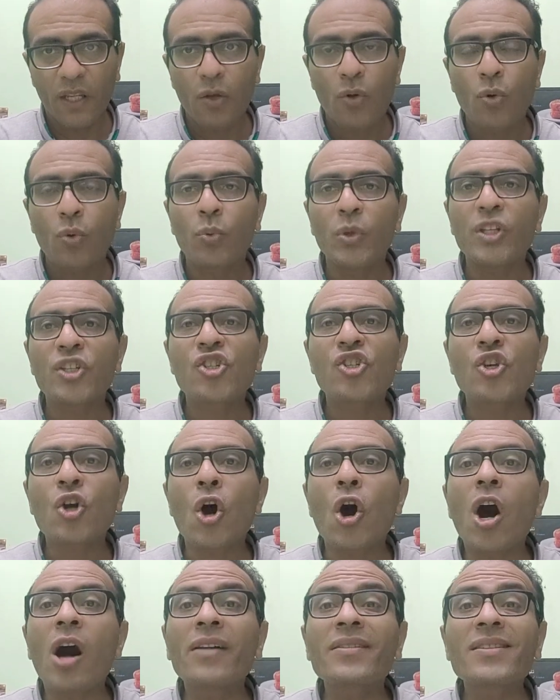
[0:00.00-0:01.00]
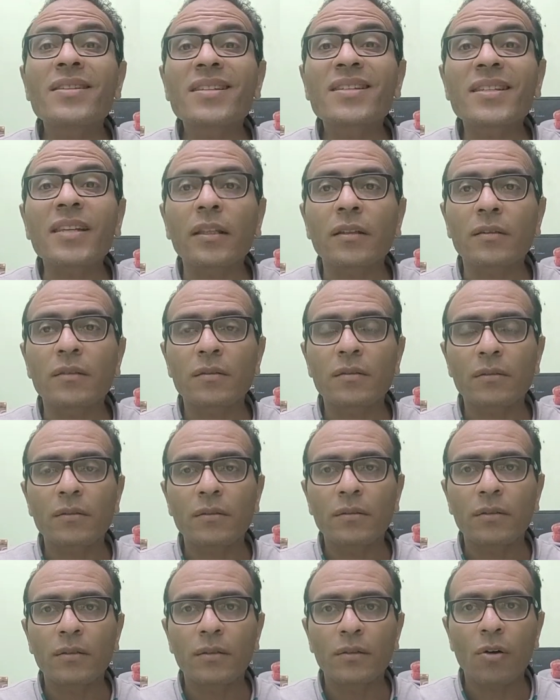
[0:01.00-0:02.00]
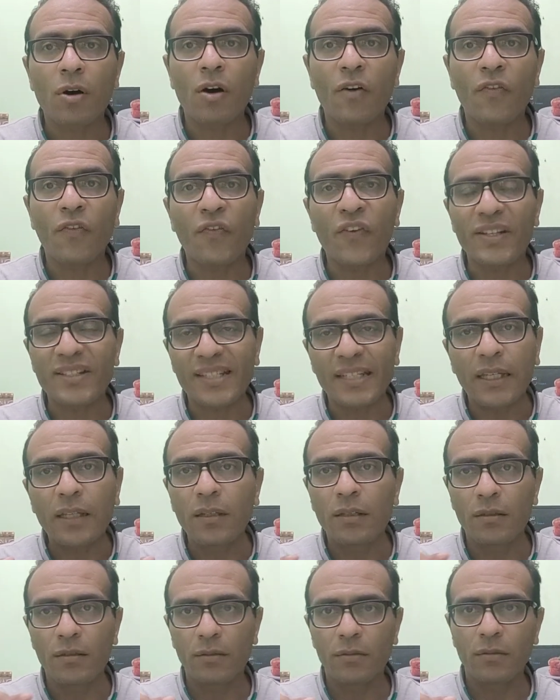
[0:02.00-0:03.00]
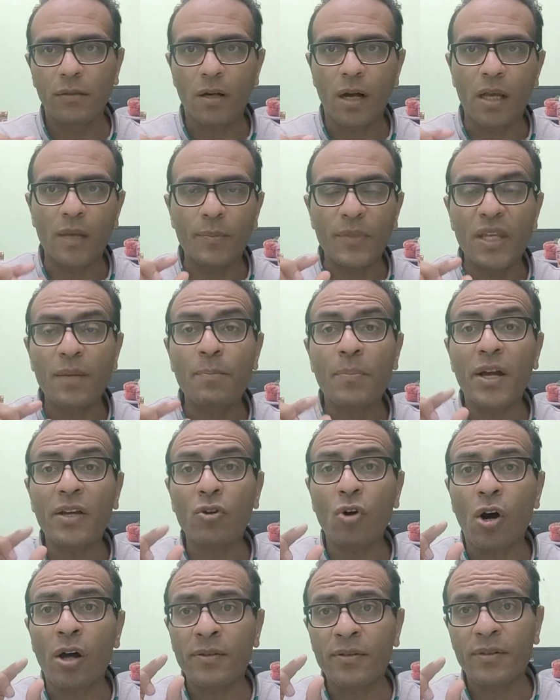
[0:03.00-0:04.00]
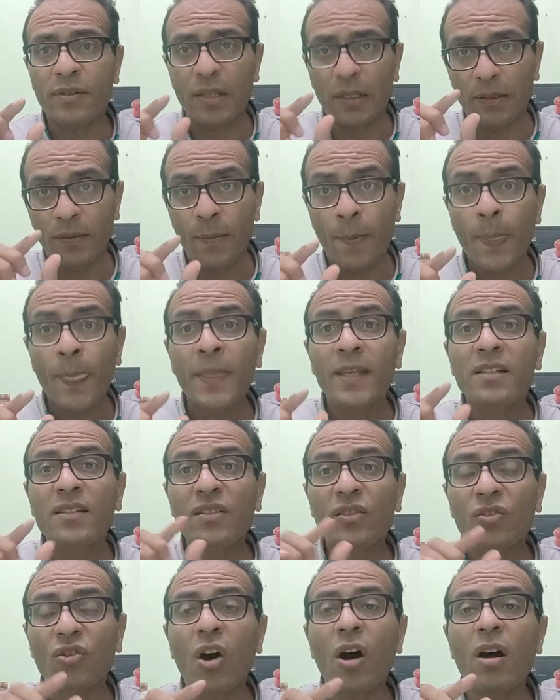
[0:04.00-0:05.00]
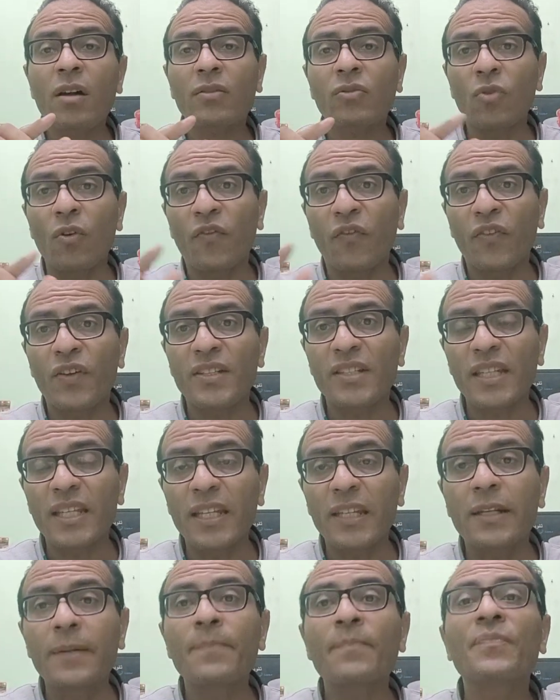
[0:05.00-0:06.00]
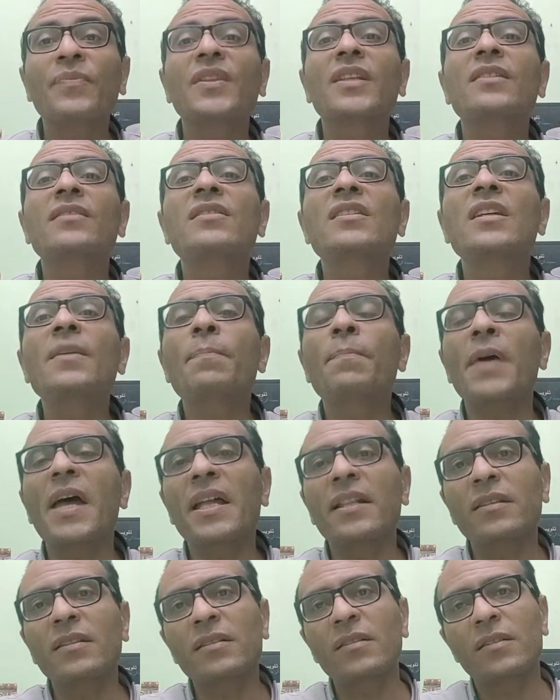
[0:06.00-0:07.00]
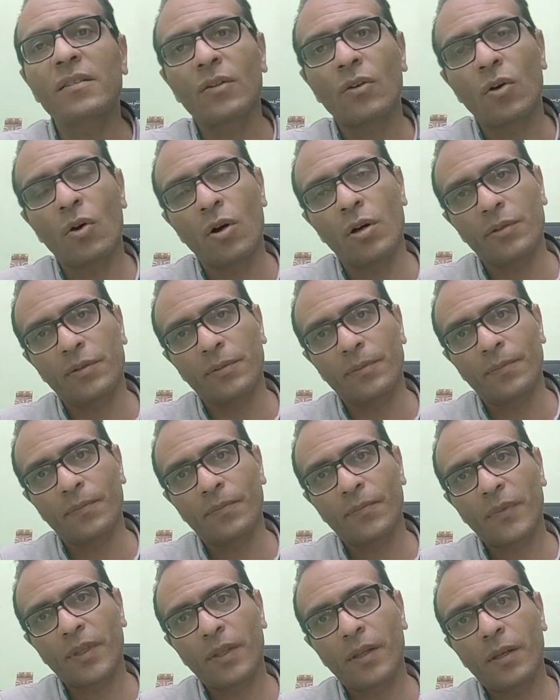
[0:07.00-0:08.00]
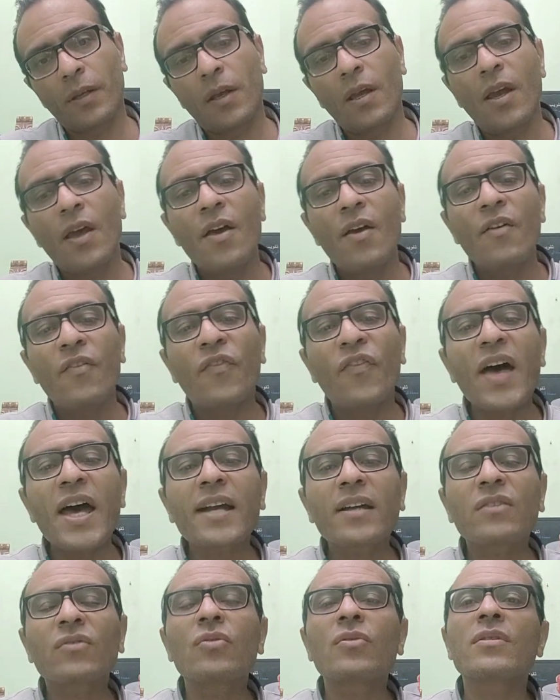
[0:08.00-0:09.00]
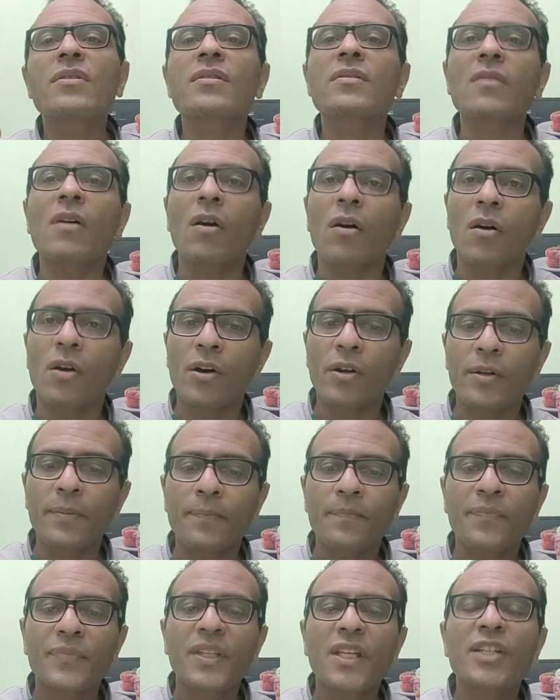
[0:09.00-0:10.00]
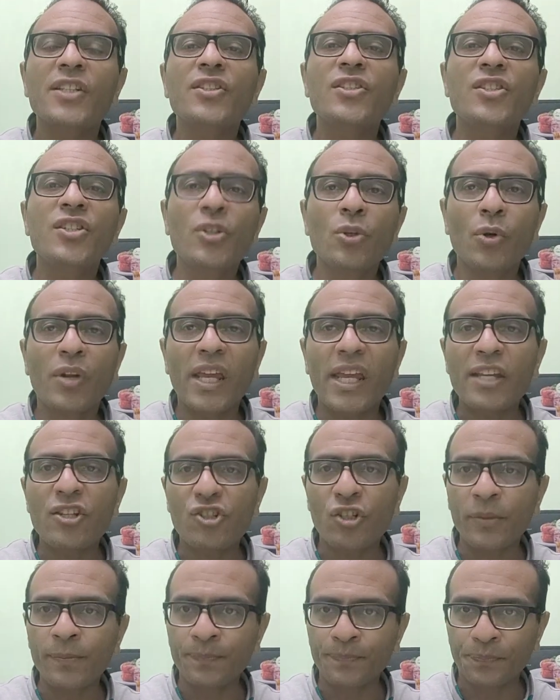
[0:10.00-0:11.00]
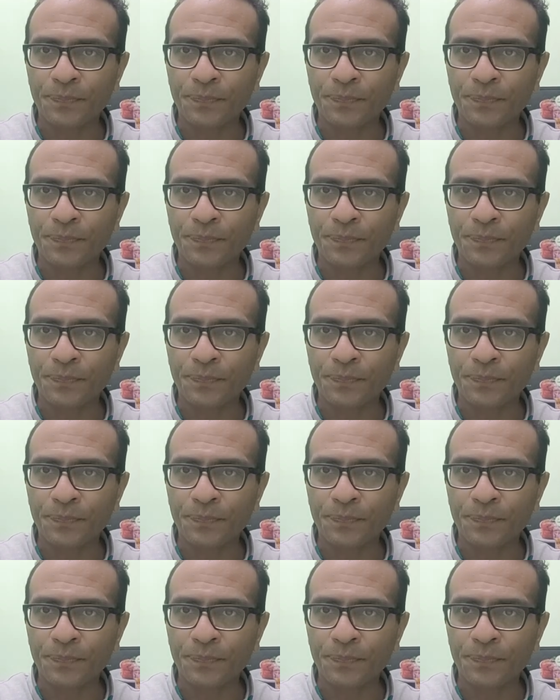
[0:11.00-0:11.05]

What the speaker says: which onset of fatigue, I mean by onset, start of fatigue, depend on? Factors are duration,